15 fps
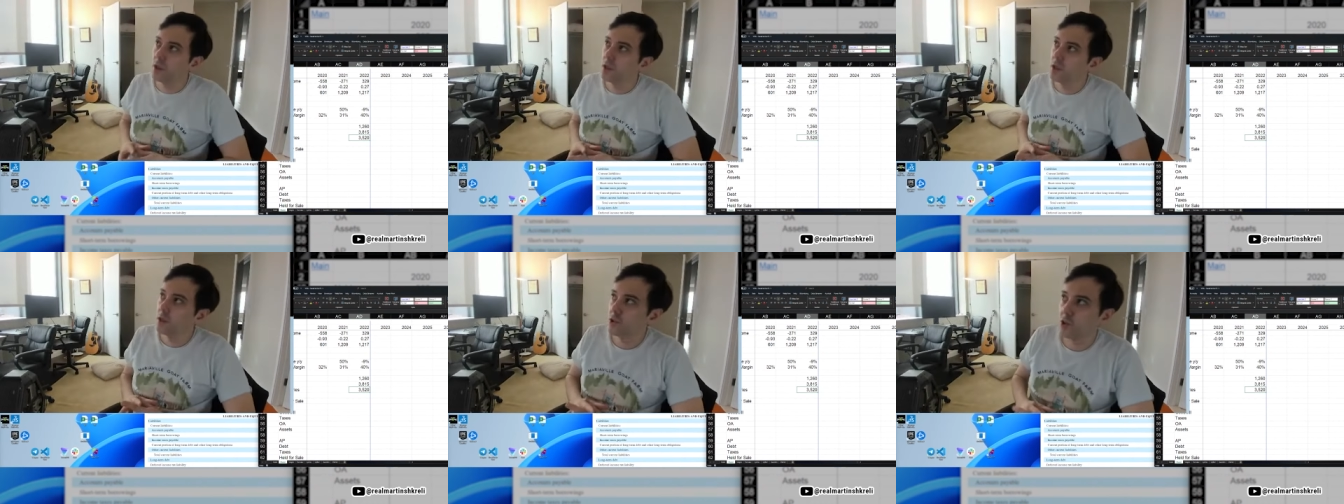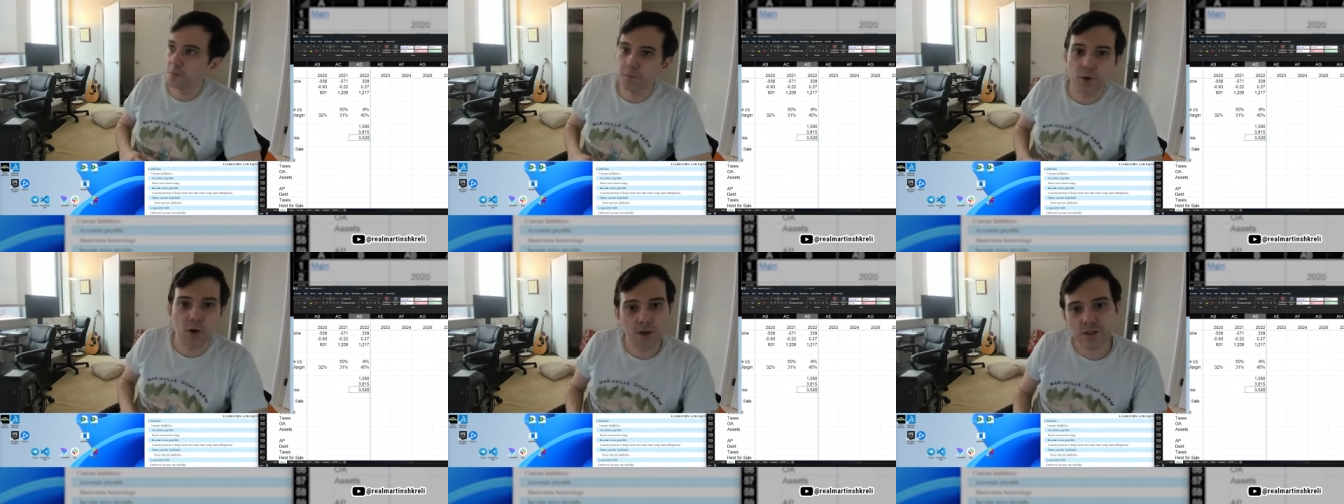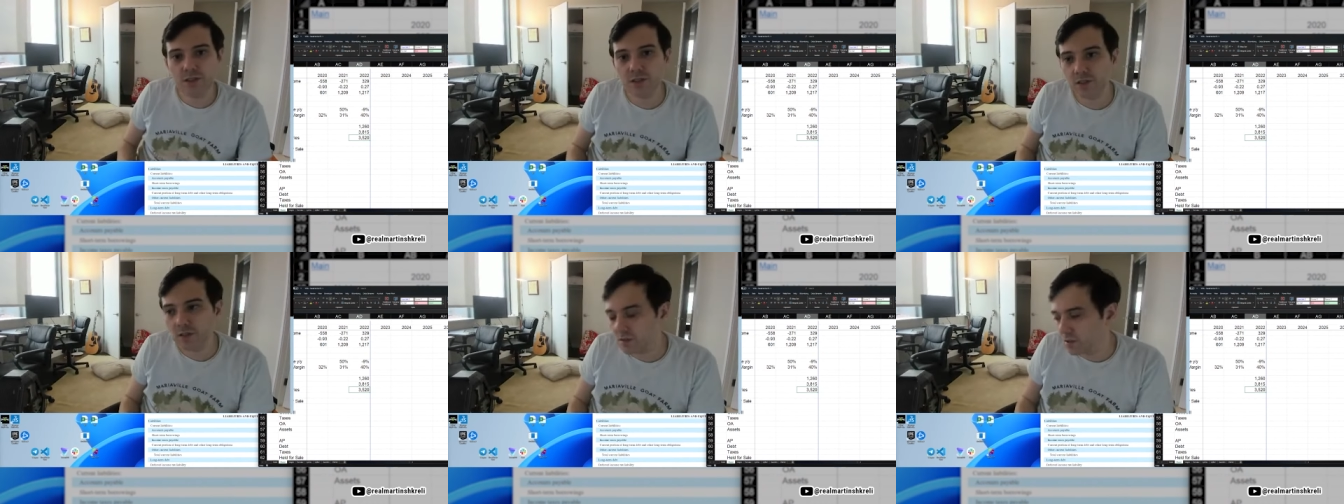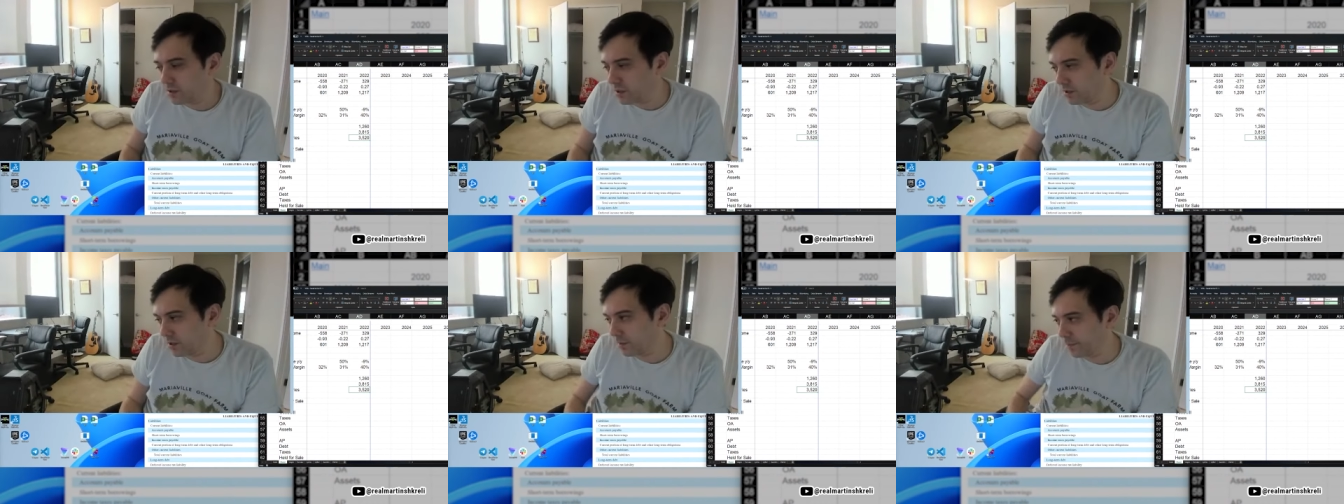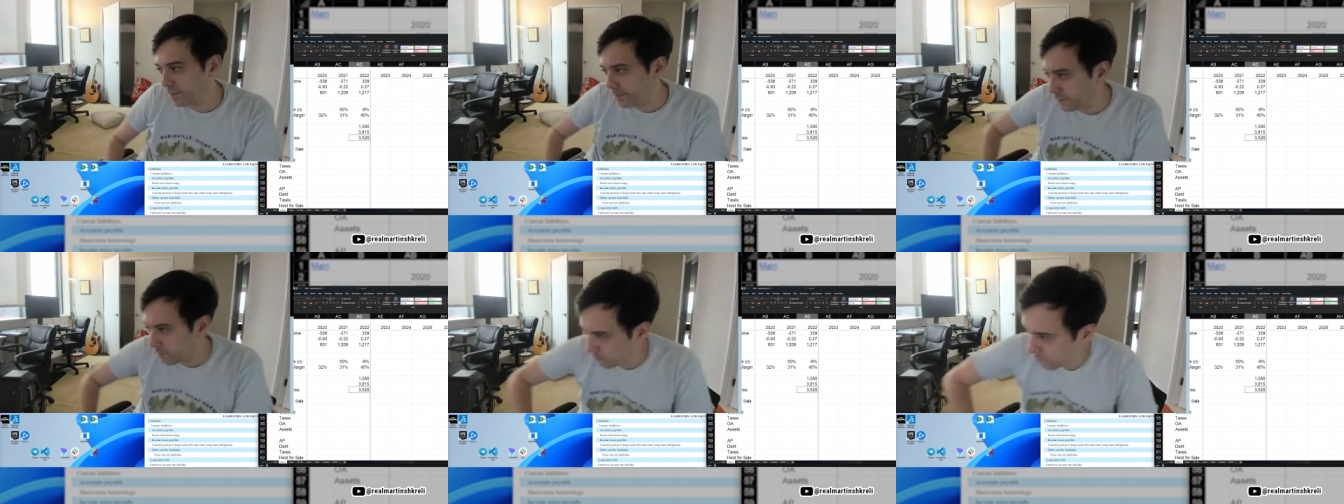chip parts
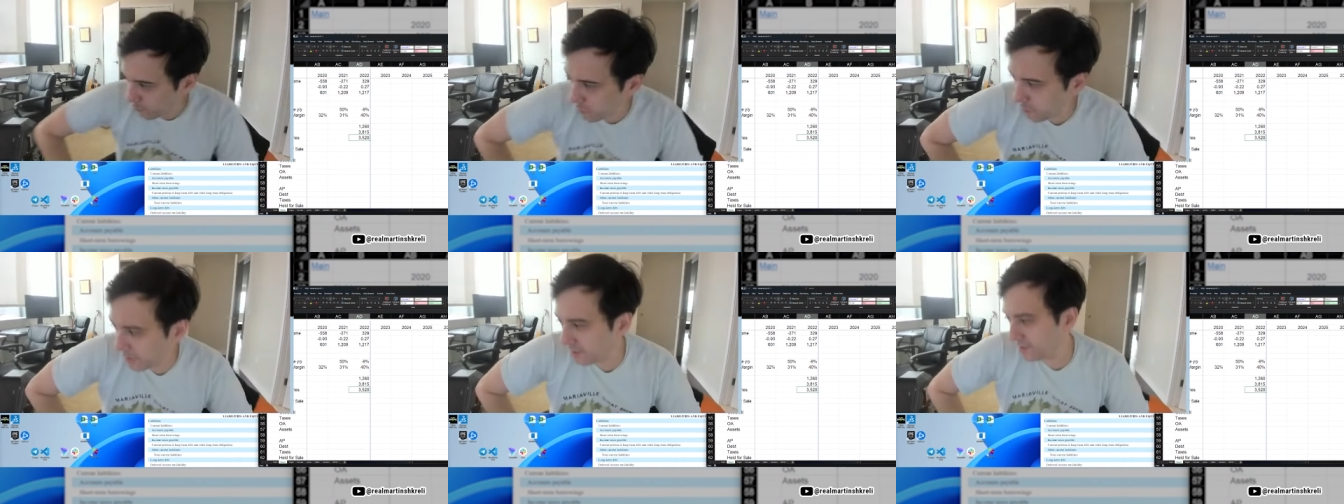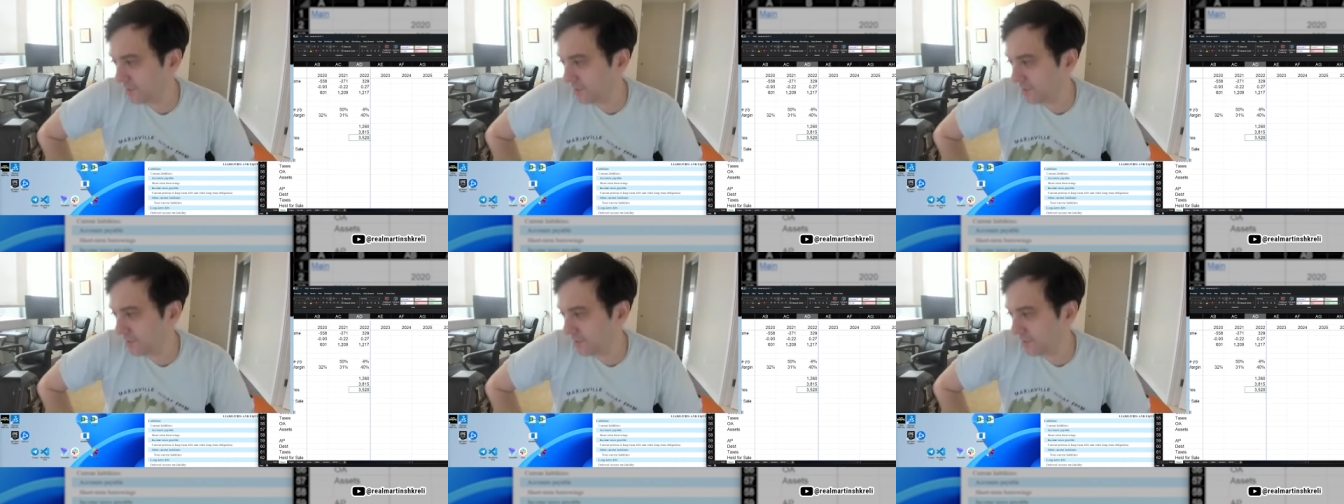um, before you make